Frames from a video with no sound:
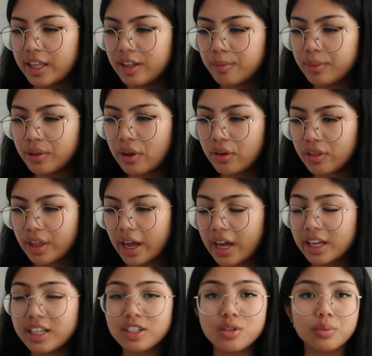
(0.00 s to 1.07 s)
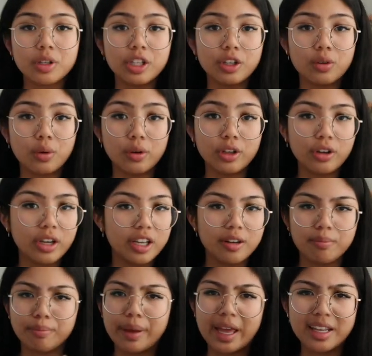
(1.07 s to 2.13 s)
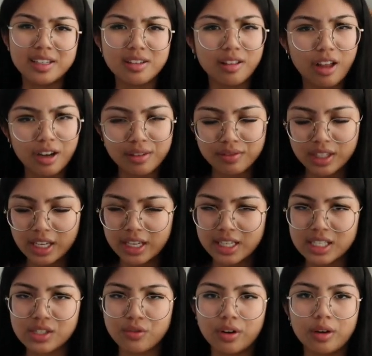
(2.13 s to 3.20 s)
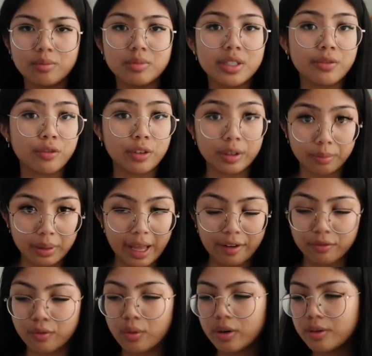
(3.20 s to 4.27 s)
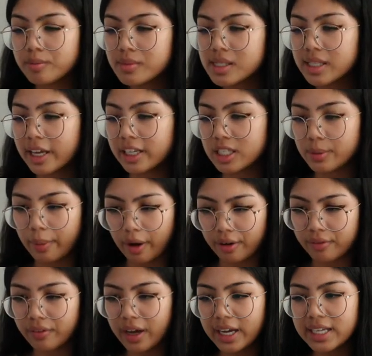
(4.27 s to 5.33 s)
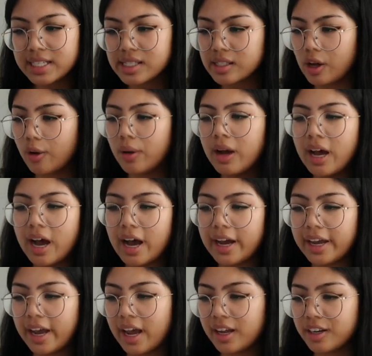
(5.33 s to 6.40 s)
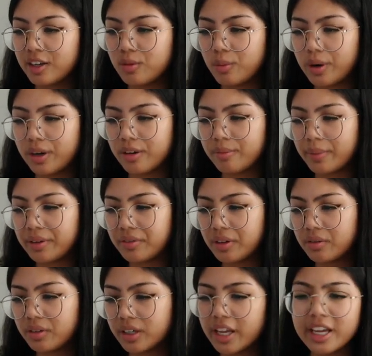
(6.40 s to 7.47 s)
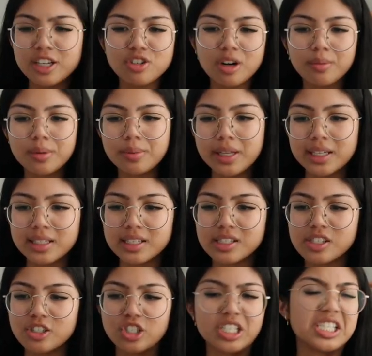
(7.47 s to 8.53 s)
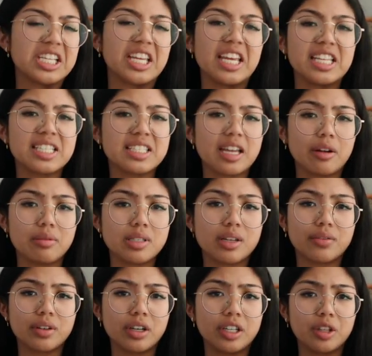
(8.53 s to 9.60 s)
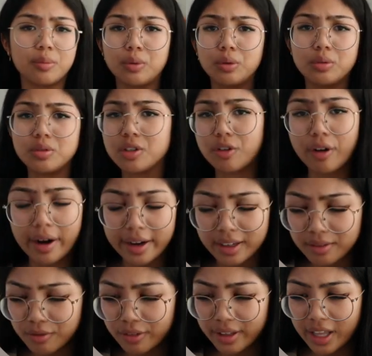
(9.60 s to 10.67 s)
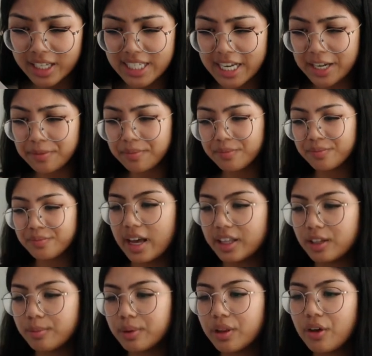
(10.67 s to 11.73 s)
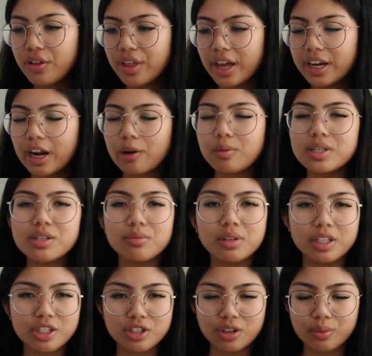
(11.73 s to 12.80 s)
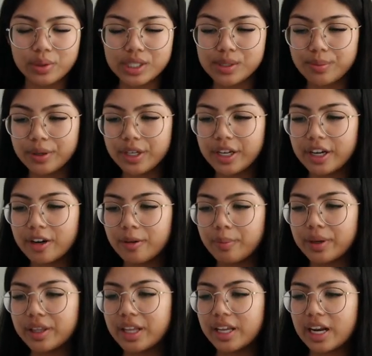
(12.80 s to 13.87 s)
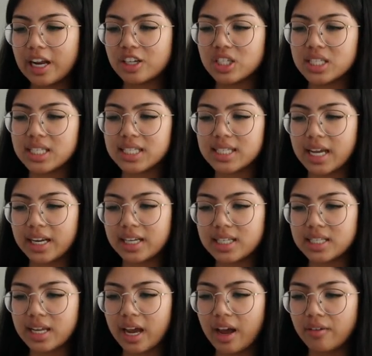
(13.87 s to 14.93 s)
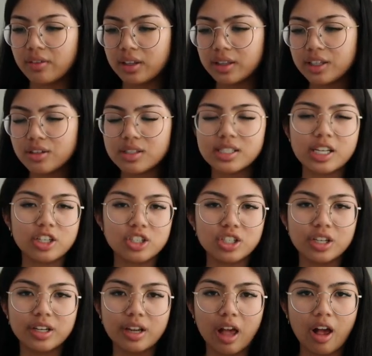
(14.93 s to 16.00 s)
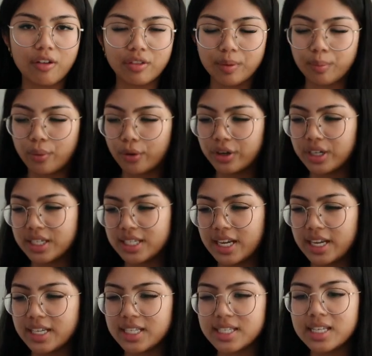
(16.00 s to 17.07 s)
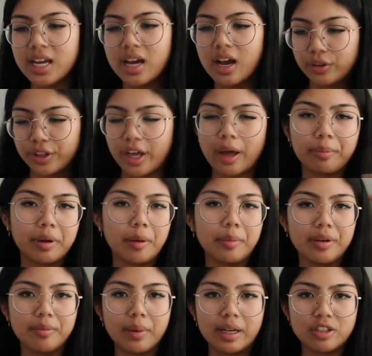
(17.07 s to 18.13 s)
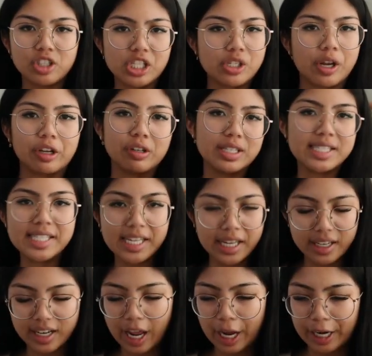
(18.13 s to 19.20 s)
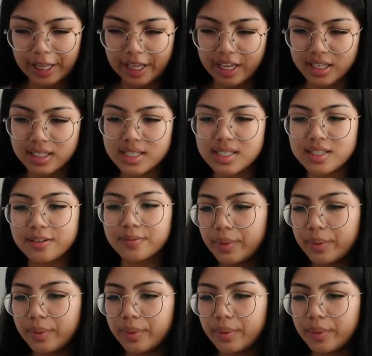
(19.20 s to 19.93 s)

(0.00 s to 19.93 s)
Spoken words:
And then below that, it's really cool. You can embed a lot of things from different platforms like Spotify. So I added one of my favorite K-drama playlists just in case I was ever in the mood to cry for that day. And then below that, I wasn't really sure what to put here, but then I just decided to have a little section of important dates for the upcoming month just so I could see it at a glance.